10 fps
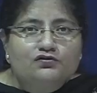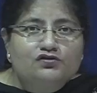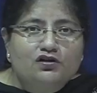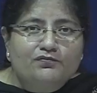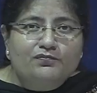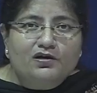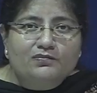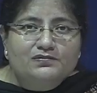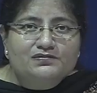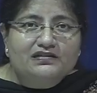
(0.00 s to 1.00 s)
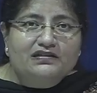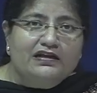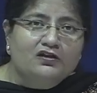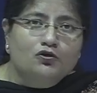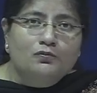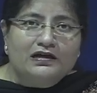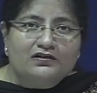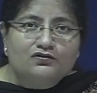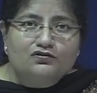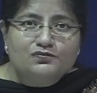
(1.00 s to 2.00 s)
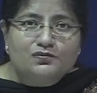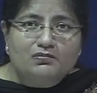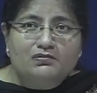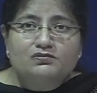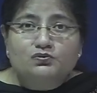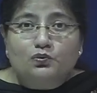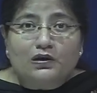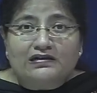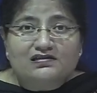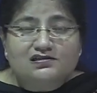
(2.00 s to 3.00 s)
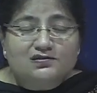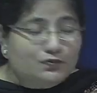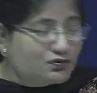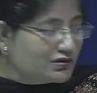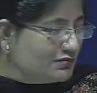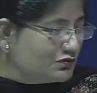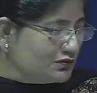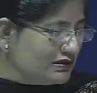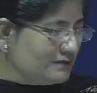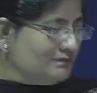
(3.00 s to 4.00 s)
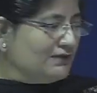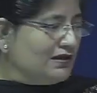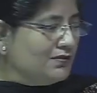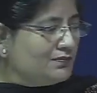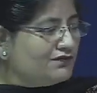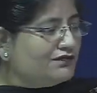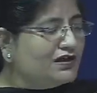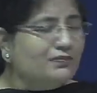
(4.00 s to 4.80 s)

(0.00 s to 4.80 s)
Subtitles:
solve problems and then go back to those problems? What is this program doing? Preferred